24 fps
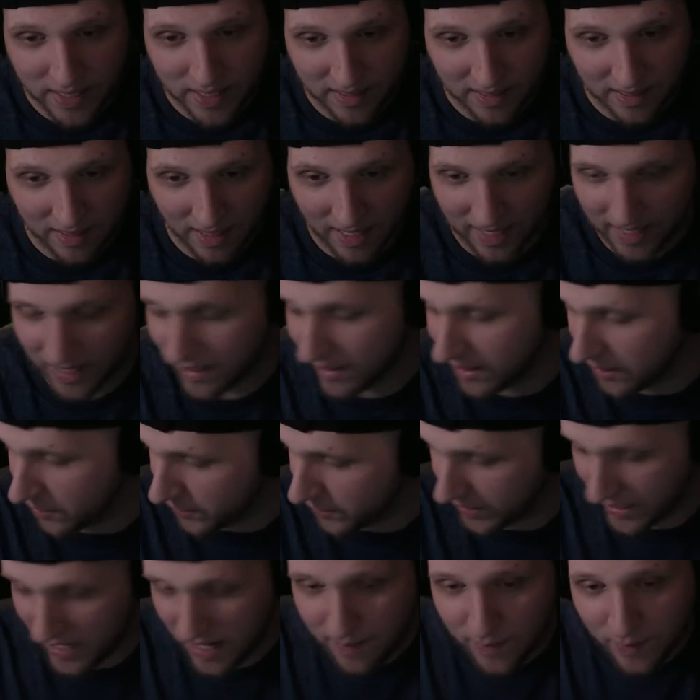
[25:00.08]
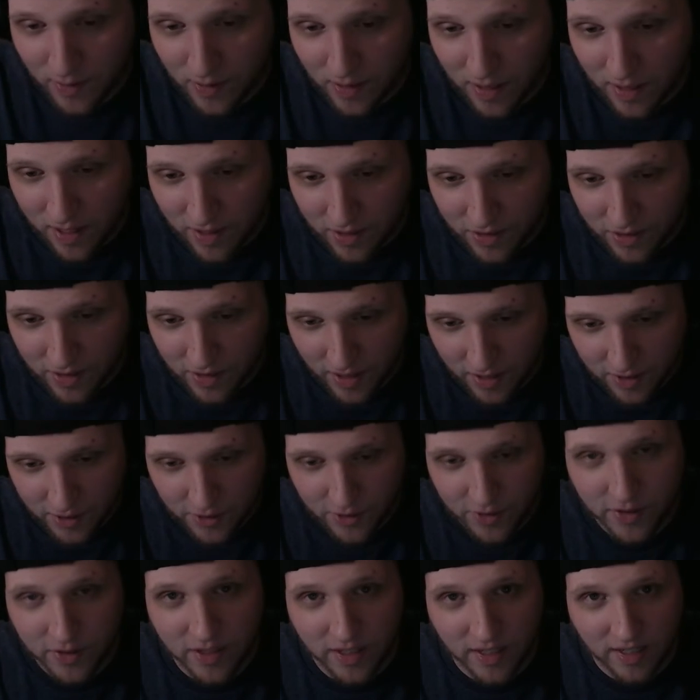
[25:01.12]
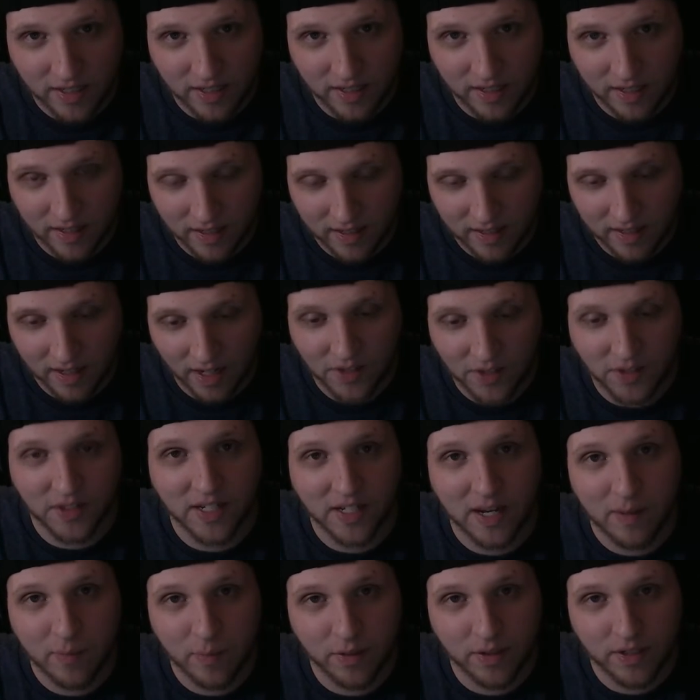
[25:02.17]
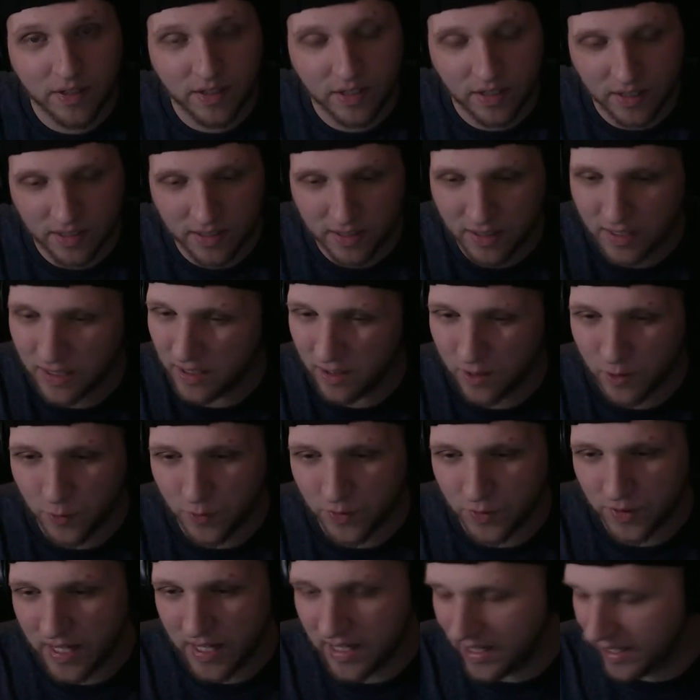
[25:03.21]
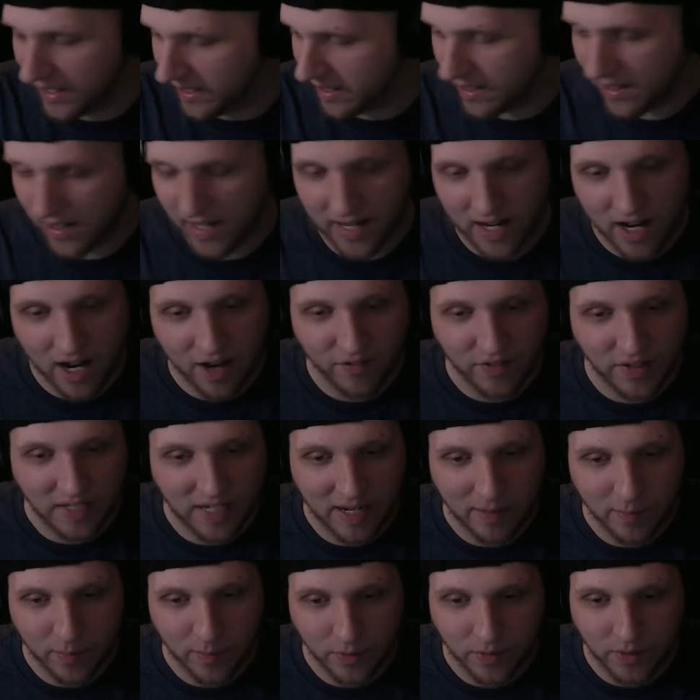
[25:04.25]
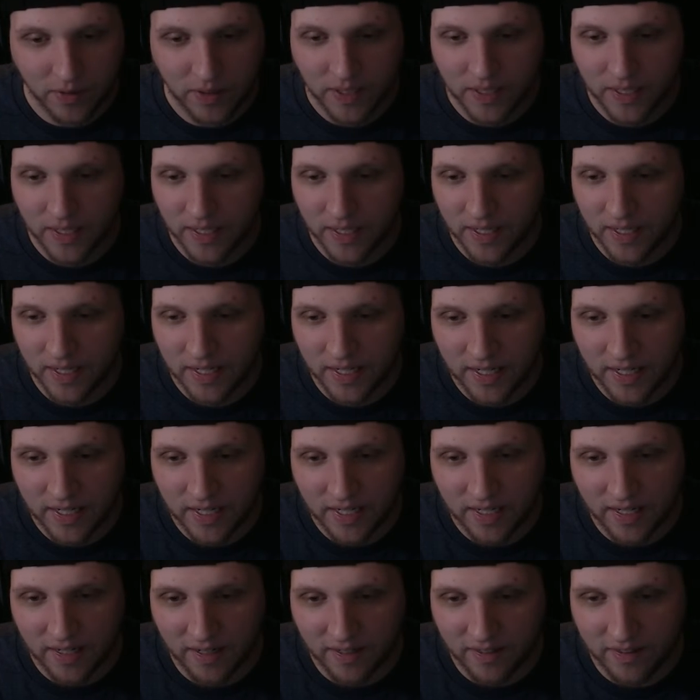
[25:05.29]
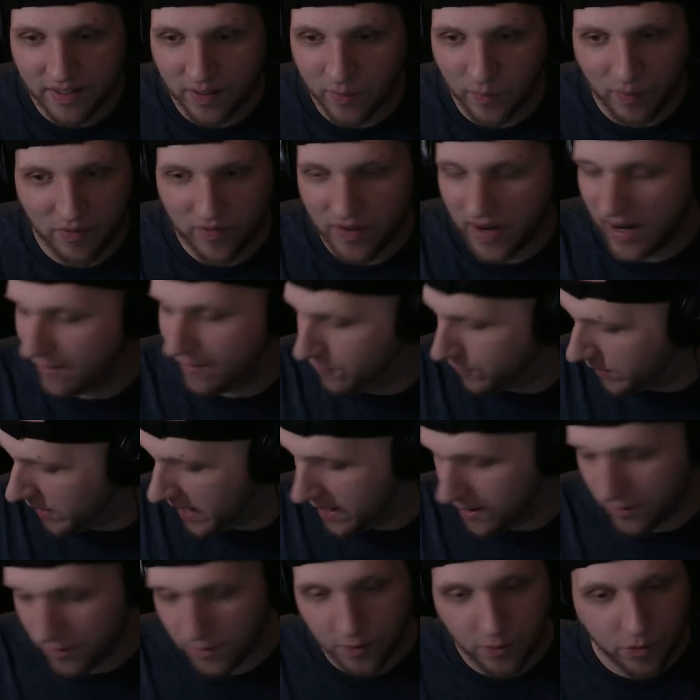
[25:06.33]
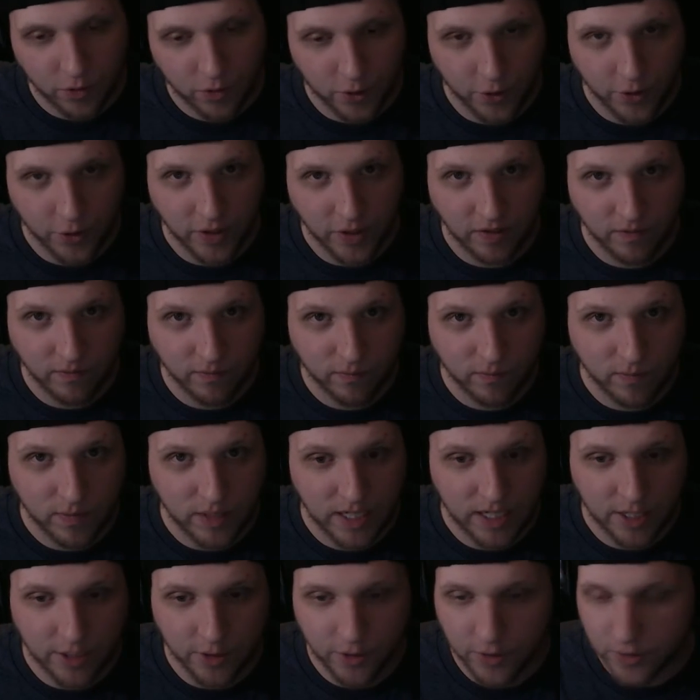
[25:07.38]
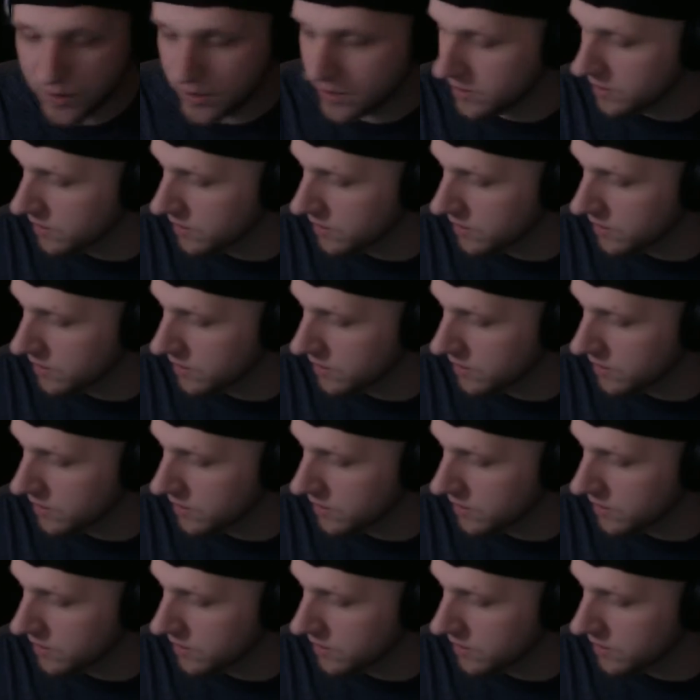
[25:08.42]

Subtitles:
the, like, there's a tablecloth under the on the table that it's on a little tiny, like, coffee table that we've had for, I don't know, 30 years.